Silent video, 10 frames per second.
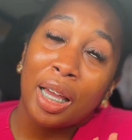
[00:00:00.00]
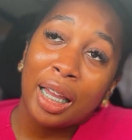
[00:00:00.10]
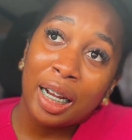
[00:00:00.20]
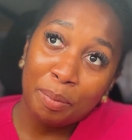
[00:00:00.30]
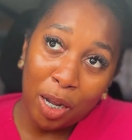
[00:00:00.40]

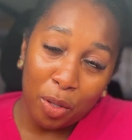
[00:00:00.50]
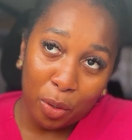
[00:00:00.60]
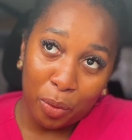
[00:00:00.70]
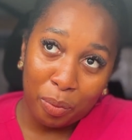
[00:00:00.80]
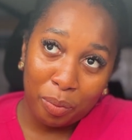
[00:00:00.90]
Hear me out
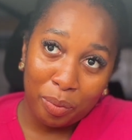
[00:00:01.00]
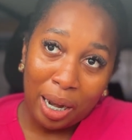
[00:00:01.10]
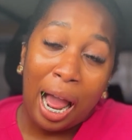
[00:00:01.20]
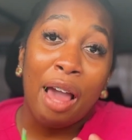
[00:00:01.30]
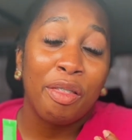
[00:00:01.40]
though,
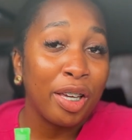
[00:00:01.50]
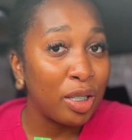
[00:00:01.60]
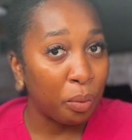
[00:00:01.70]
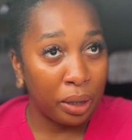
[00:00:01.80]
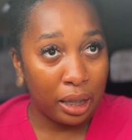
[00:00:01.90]
I think
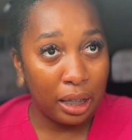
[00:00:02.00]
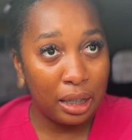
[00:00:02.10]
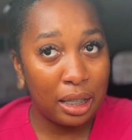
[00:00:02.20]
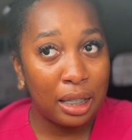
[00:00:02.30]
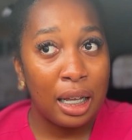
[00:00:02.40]
it's worth it.
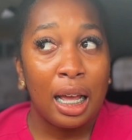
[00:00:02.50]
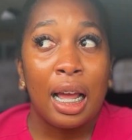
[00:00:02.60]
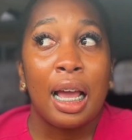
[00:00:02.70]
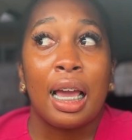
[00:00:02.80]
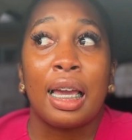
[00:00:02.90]

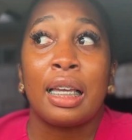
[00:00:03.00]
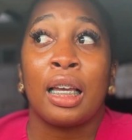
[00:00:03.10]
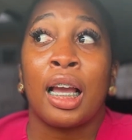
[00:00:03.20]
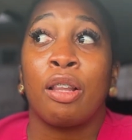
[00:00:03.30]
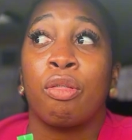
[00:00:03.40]

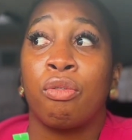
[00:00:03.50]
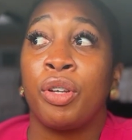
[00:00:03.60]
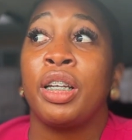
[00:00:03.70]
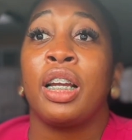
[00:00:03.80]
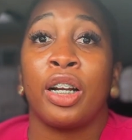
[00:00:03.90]
You get
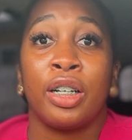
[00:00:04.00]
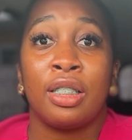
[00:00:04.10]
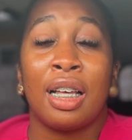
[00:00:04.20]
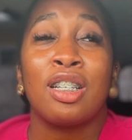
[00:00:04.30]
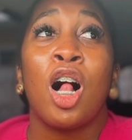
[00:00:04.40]
3
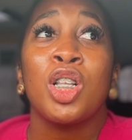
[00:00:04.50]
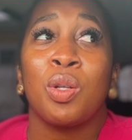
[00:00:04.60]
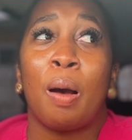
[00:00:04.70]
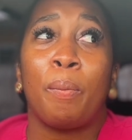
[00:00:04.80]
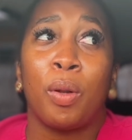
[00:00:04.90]
years, that's
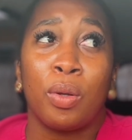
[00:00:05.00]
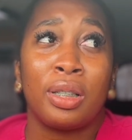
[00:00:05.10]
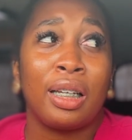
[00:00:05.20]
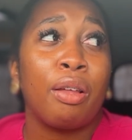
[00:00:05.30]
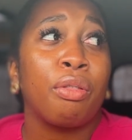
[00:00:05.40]
also a
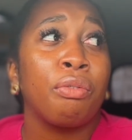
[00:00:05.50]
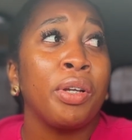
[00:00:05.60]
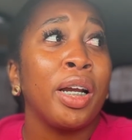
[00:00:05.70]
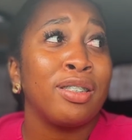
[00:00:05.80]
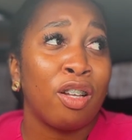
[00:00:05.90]
plus. You get 3
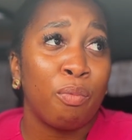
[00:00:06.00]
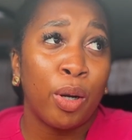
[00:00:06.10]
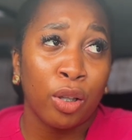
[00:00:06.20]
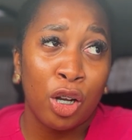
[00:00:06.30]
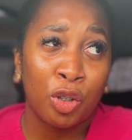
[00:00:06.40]
years of
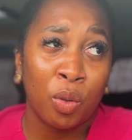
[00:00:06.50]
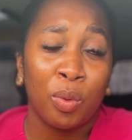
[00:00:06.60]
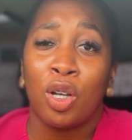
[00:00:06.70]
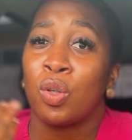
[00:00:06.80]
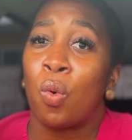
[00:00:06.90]
birth control
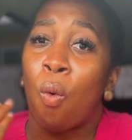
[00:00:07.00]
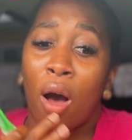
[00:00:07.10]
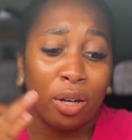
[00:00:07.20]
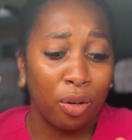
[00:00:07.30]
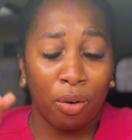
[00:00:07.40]
with just
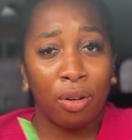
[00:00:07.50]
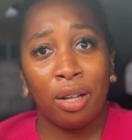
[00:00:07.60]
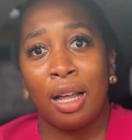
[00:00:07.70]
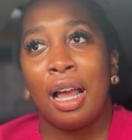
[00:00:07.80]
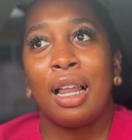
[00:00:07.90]
1 go.
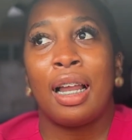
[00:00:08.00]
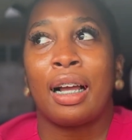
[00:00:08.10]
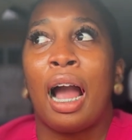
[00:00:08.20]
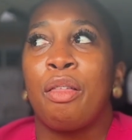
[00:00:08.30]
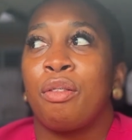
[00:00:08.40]

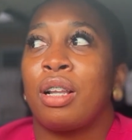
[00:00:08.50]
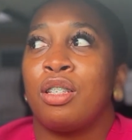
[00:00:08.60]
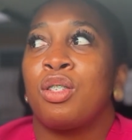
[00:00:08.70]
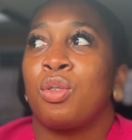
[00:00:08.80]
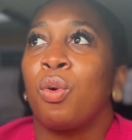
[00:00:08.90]
Like, I think that
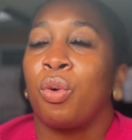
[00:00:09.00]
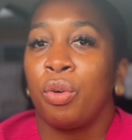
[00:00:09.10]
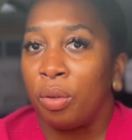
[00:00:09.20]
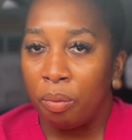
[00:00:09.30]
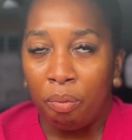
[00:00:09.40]
is so
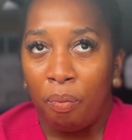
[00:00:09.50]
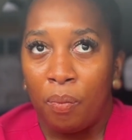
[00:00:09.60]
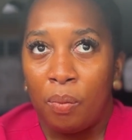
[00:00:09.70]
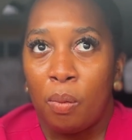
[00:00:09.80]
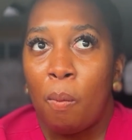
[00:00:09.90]
good.
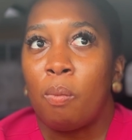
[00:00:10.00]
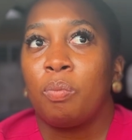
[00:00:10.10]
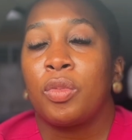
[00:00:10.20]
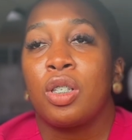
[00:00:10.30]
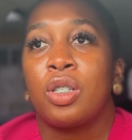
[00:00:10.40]

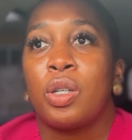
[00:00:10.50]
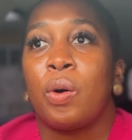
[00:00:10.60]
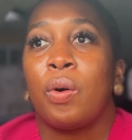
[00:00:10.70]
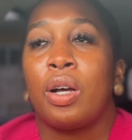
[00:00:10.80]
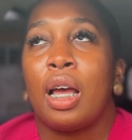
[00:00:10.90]

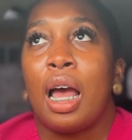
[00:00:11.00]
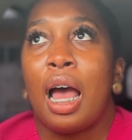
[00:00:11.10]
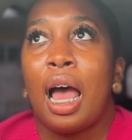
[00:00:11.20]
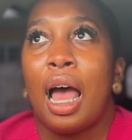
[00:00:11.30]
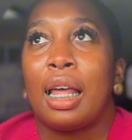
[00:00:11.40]
So
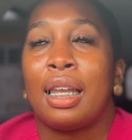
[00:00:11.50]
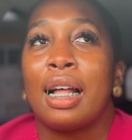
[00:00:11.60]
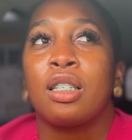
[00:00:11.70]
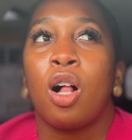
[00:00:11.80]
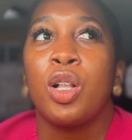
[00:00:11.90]

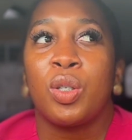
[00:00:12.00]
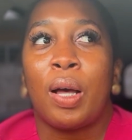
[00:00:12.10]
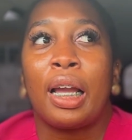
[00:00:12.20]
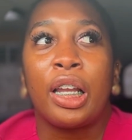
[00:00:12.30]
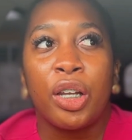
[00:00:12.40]
that's also
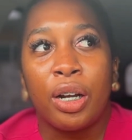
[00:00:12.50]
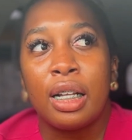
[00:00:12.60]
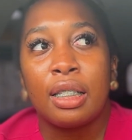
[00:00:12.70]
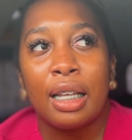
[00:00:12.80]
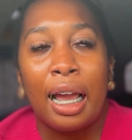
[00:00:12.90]
a
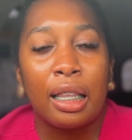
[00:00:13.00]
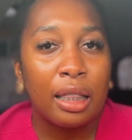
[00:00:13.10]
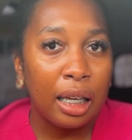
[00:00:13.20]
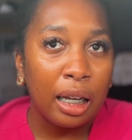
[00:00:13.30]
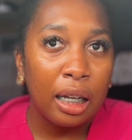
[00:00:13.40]
hindrance, I
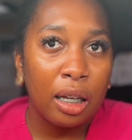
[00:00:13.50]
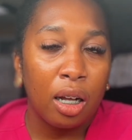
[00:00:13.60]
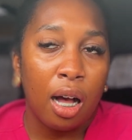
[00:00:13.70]
think.